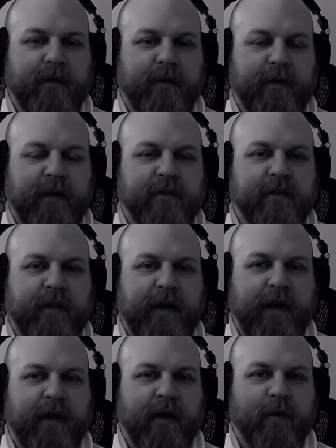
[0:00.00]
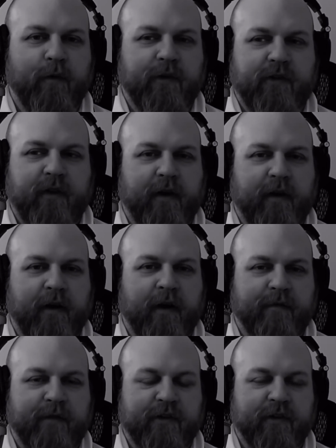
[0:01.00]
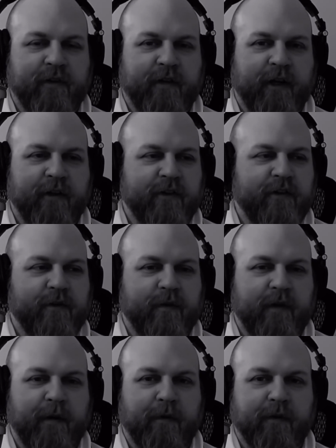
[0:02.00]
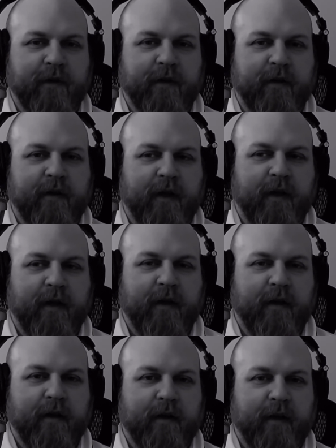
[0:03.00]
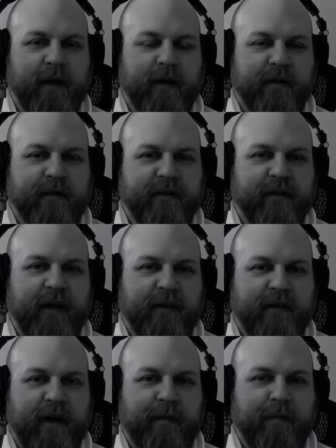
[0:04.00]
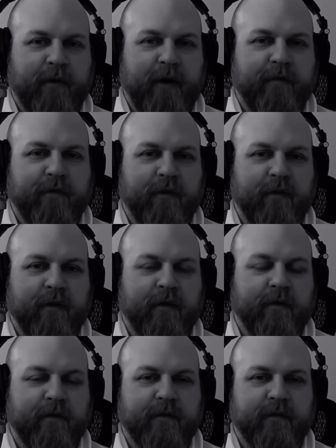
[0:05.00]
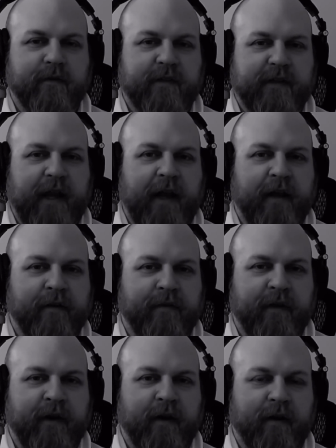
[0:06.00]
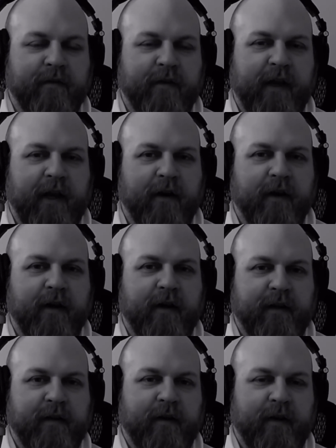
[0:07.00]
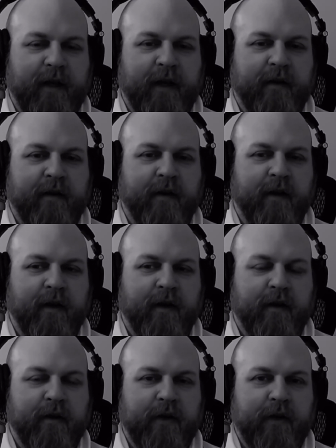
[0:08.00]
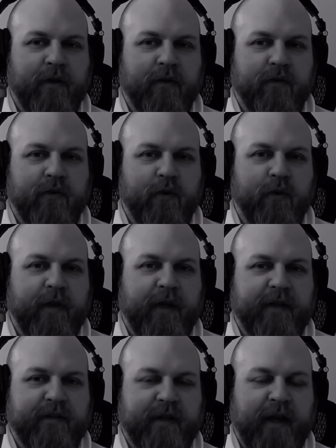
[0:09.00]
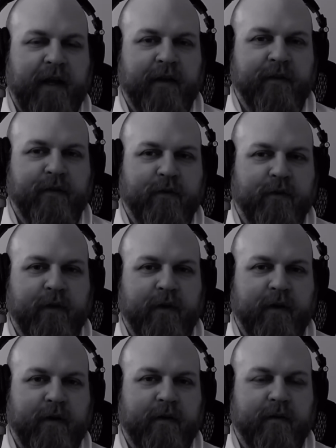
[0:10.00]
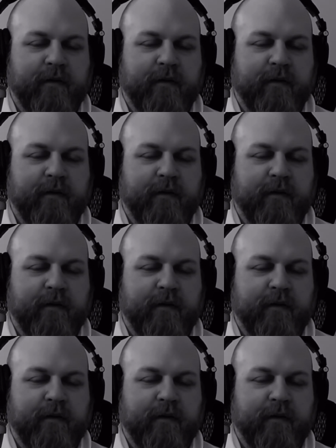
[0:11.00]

area, which their artificial intelligence was able to get a slight topographical scan of the area, and through that scan, through the